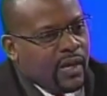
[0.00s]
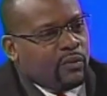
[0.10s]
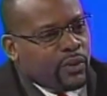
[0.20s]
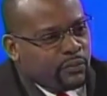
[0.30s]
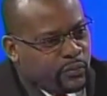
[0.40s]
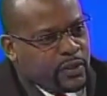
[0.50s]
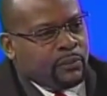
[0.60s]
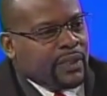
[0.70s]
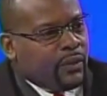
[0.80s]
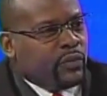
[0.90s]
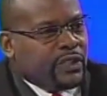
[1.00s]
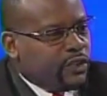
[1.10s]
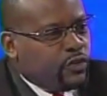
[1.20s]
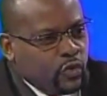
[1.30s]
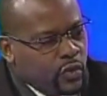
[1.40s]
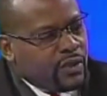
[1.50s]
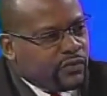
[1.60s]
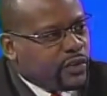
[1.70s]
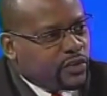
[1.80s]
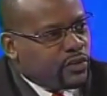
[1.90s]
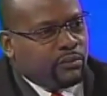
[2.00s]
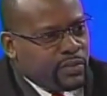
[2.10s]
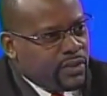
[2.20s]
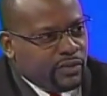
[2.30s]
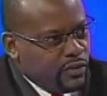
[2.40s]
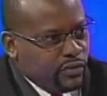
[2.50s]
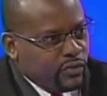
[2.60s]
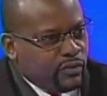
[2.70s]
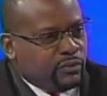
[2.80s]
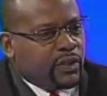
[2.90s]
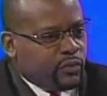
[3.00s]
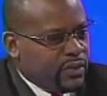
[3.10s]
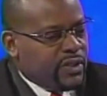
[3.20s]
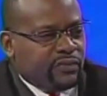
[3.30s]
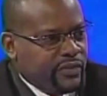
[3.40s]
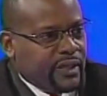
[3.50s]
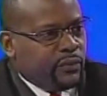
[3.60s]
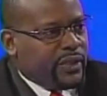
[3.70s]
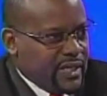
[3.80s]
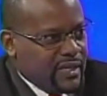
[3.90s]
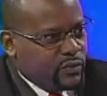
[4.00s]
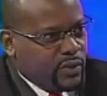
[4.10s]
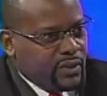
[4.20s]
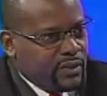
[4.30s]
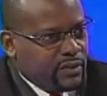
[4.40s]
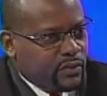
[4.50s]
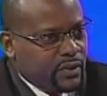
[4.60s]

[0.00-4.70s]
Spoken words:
but sometimes we're just looking for something new because we just figure we can't work on this one.